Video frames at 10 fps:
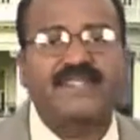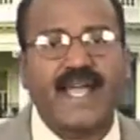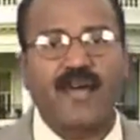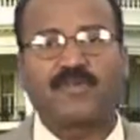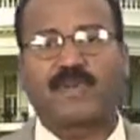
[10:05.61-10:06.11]
they
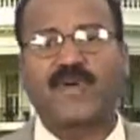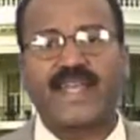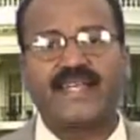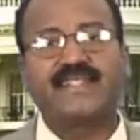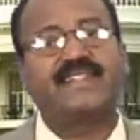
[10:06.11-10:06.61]
have
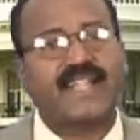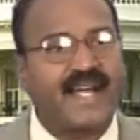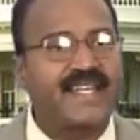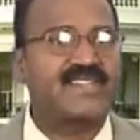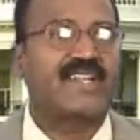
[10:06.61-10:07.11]
provided this
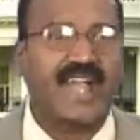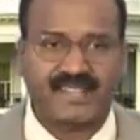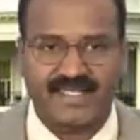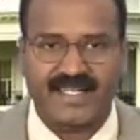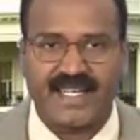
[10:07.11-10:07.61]
addition
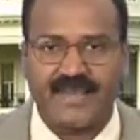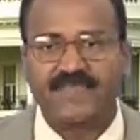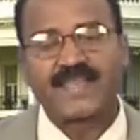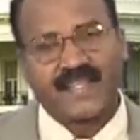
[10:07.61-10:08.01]
auxiliary.